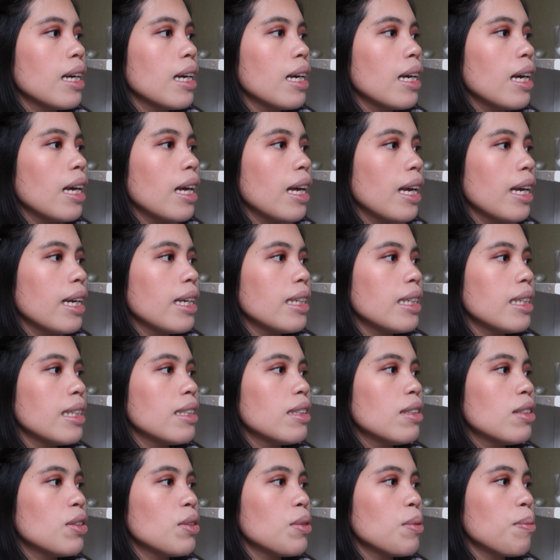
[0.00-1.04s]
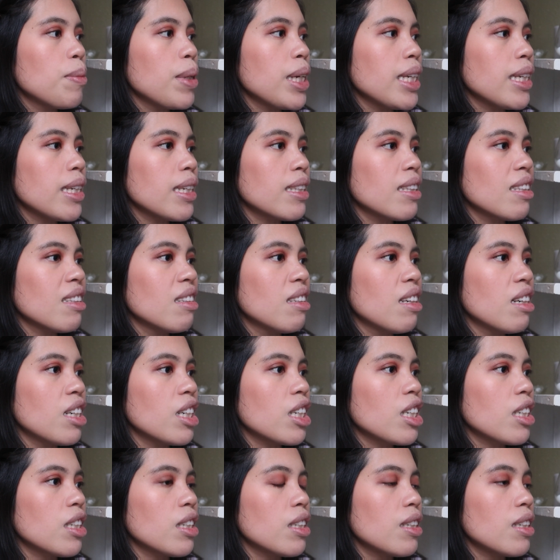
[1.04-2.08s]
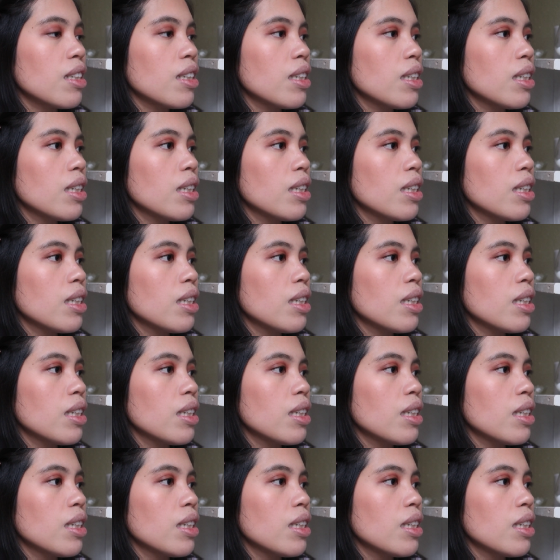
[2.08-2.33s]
I need to make it darker